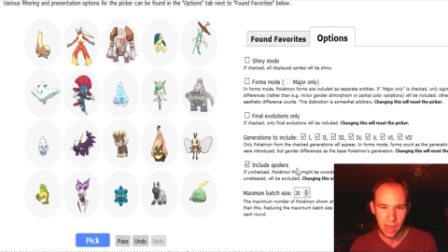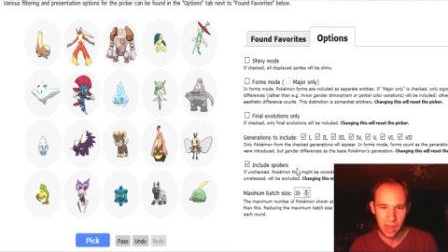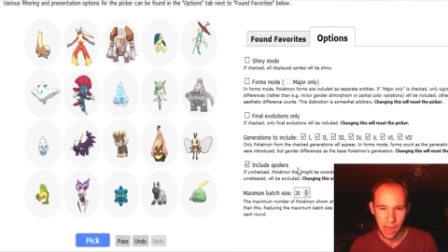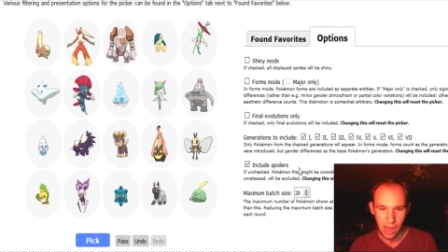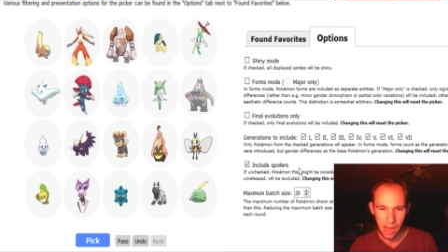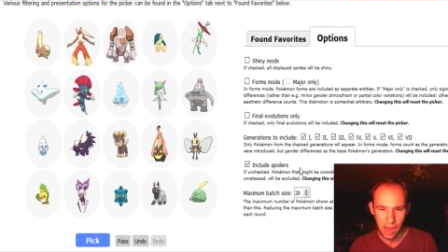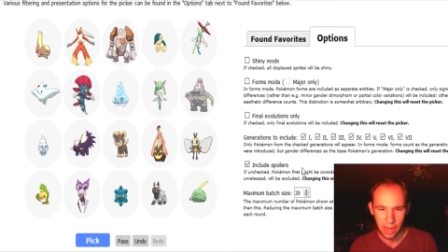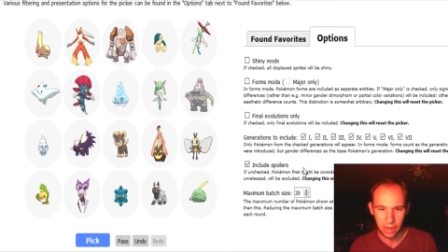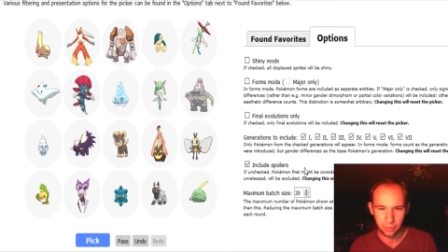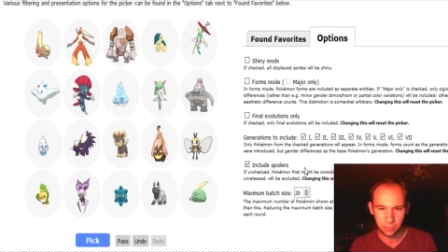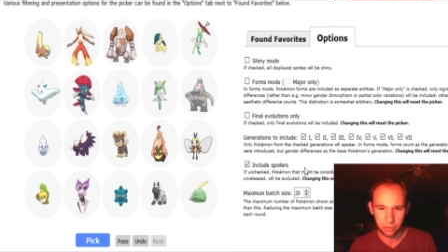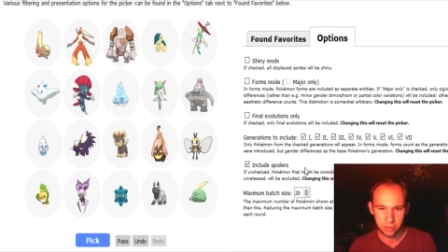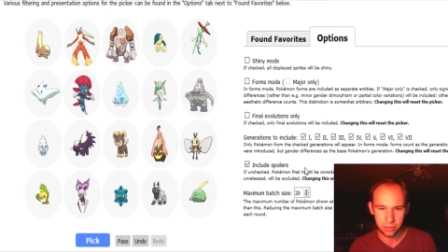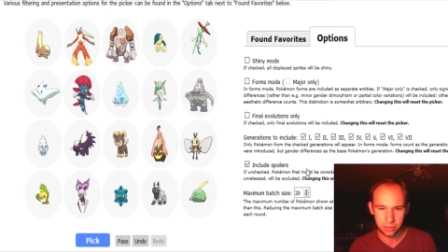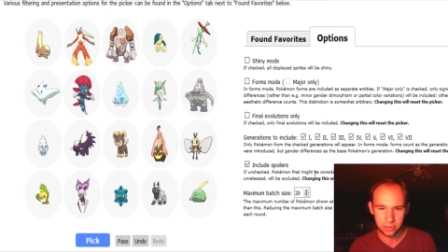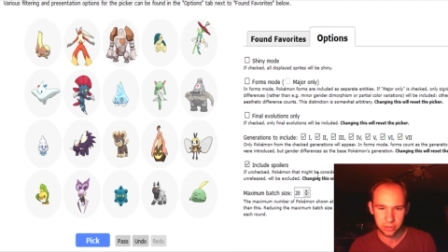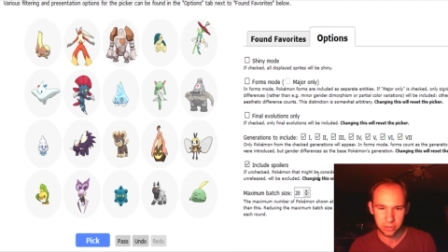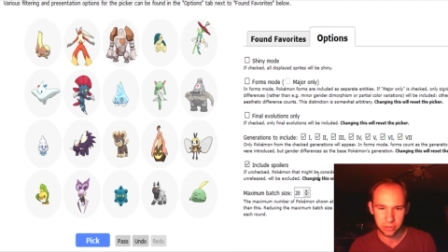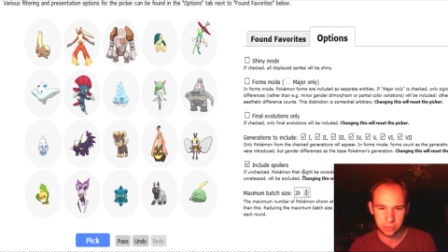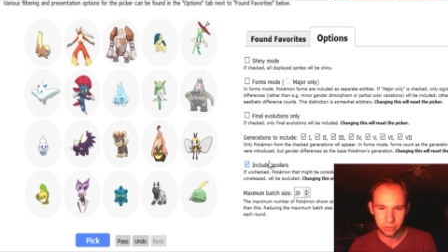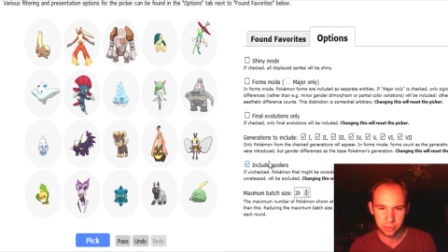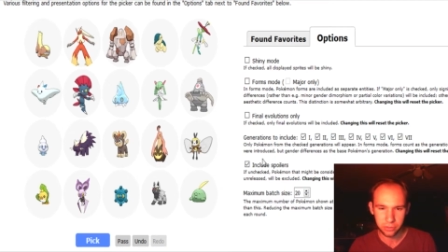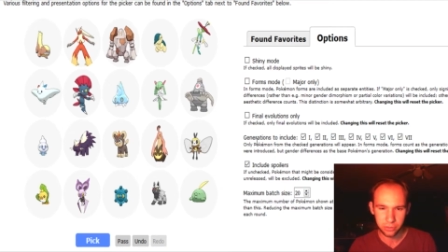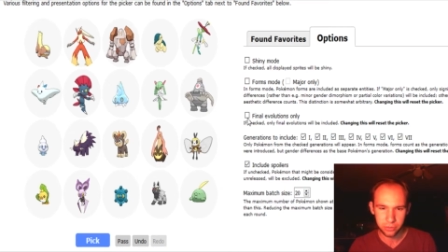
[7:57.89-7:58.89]
I would
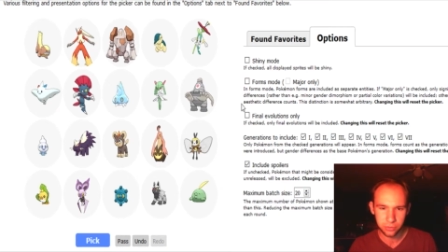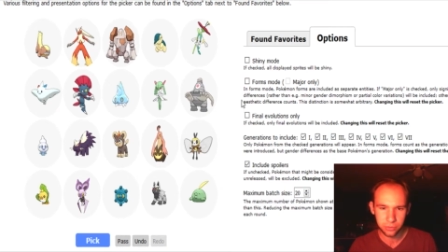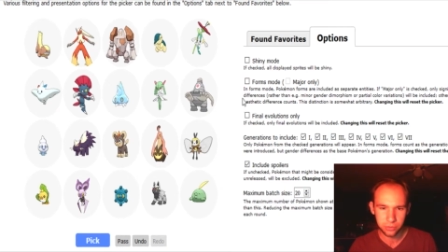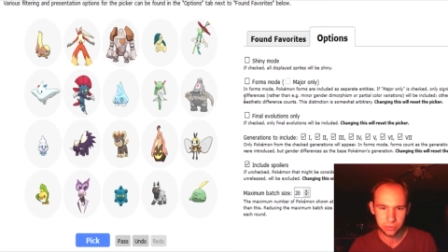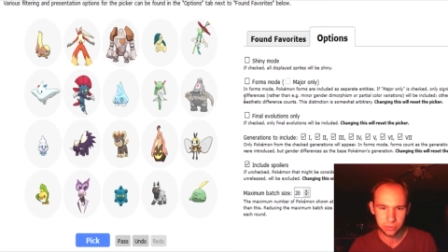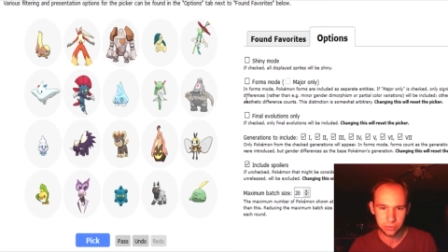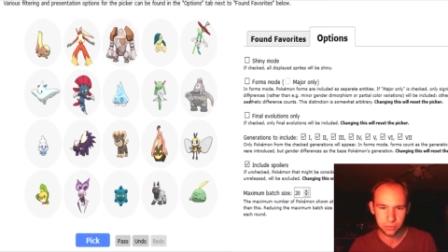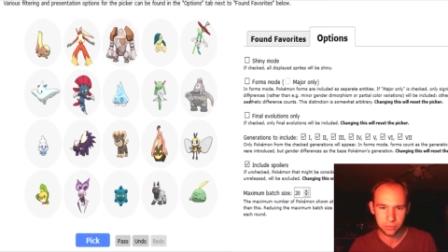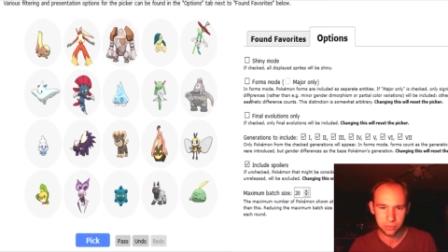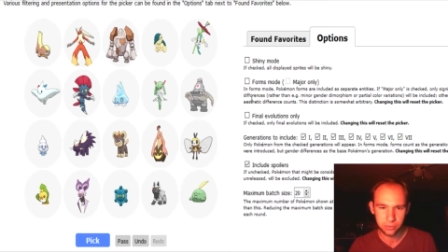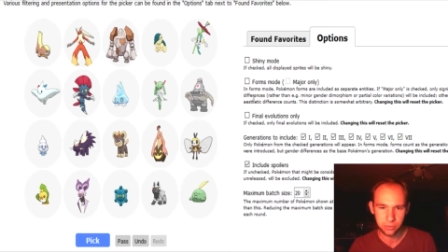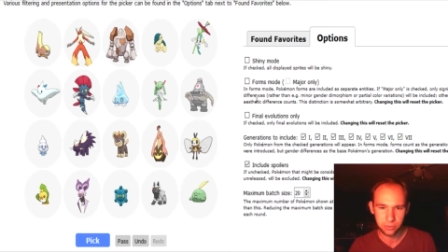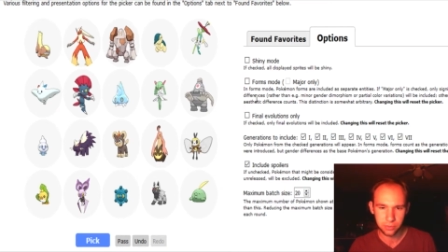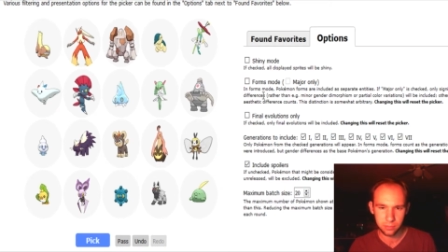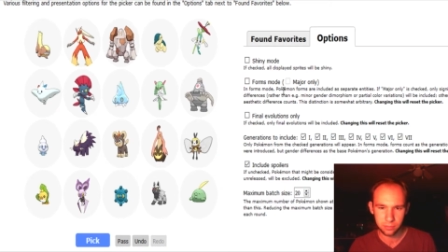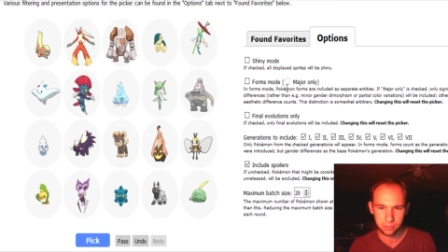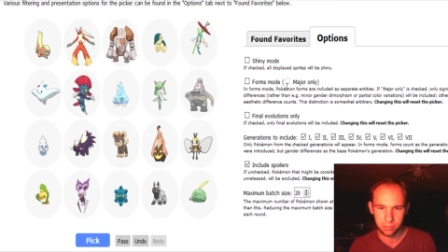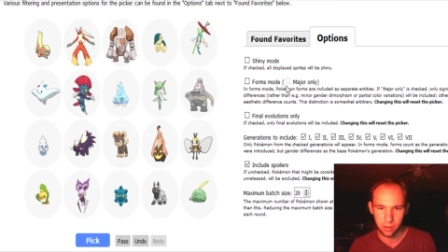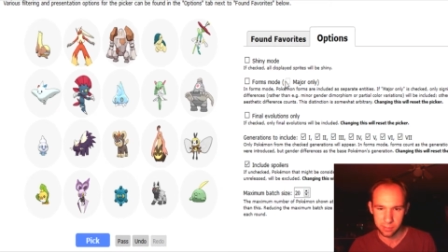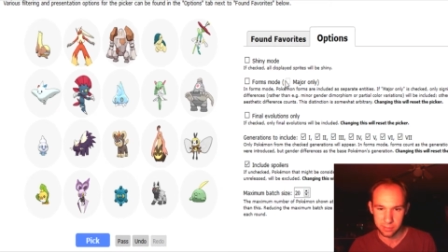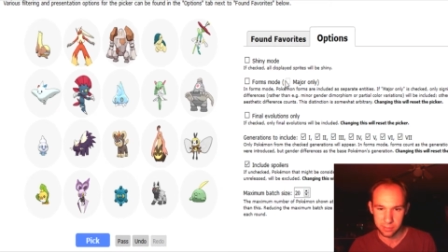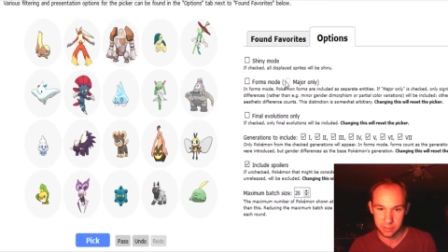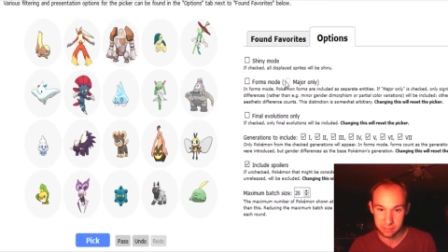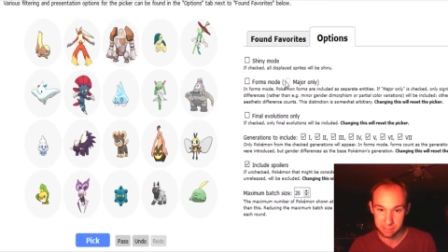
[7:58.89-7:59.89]
do...
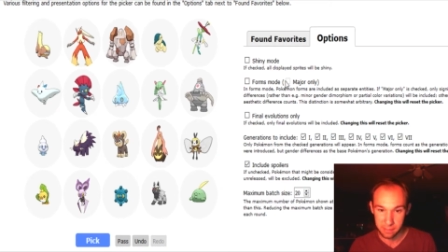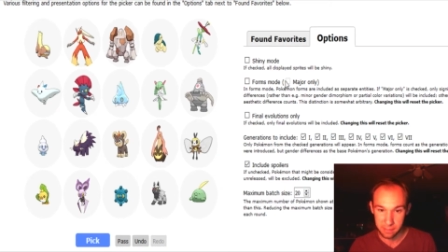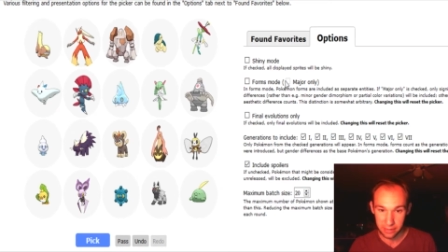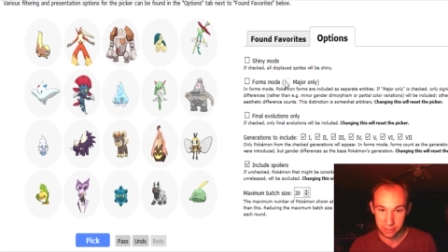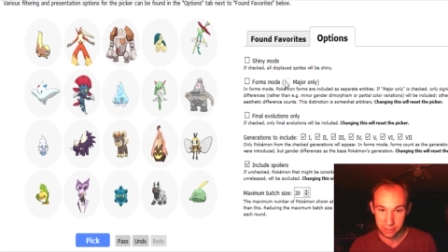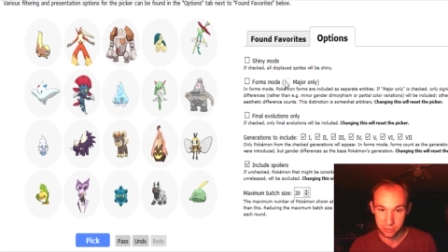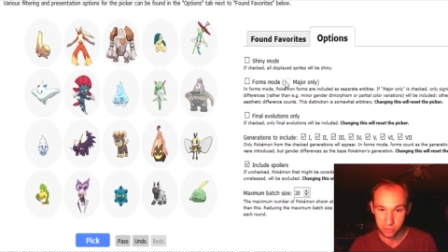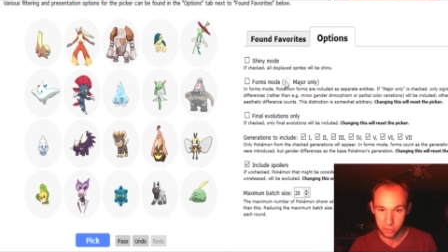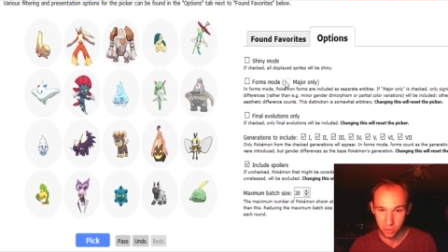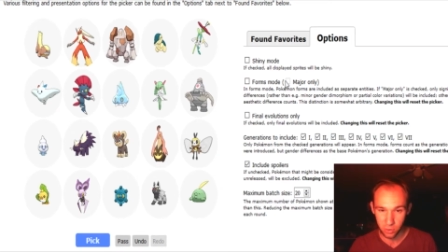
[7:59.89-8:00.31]
probably major